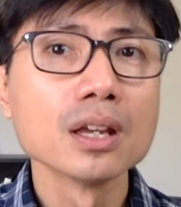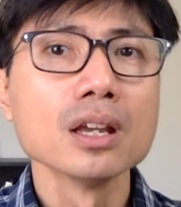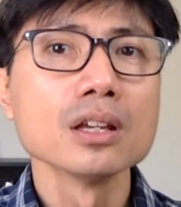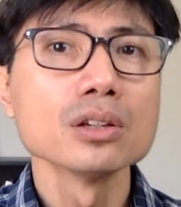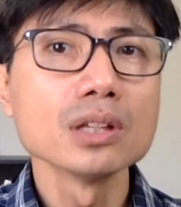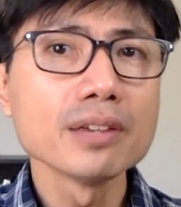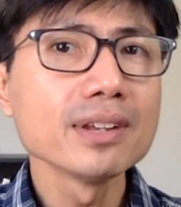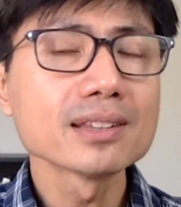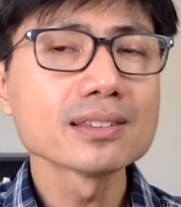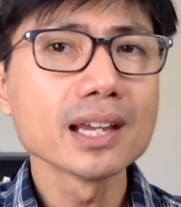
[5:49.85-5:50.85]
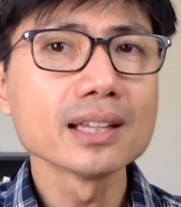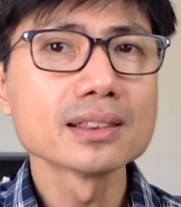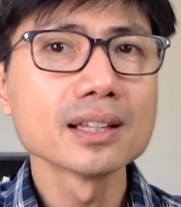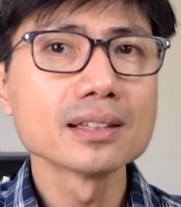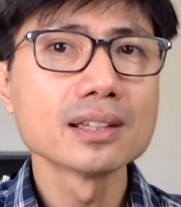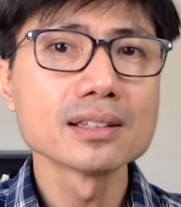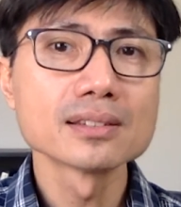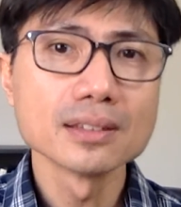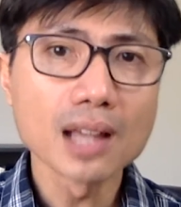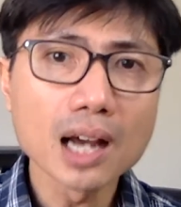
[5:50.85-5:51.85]
you live in a state that
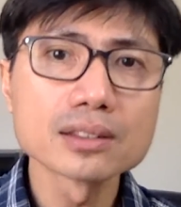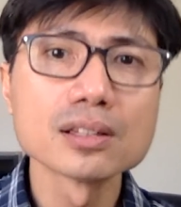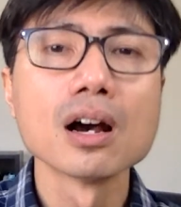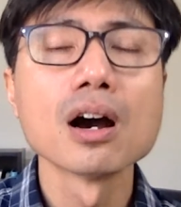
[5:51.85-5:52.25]
does not